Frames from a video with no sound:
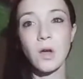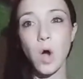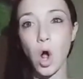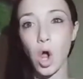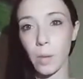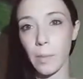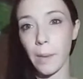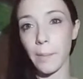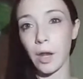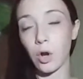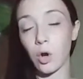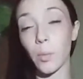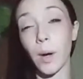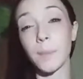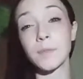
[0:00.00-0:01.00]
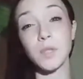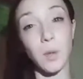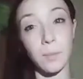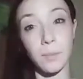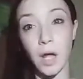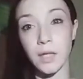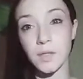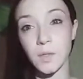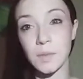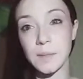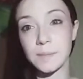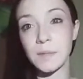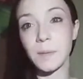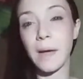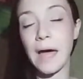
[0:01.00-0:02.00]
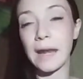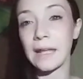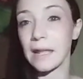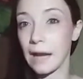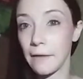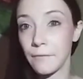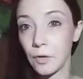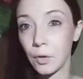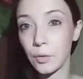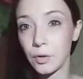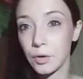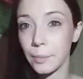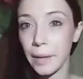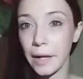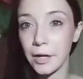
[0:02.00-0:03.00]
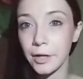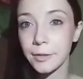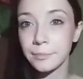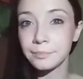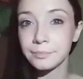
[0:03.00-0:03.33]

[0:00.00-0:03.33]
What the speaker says: all of my medical problems so I'm not so symptomatic and I feel a little better.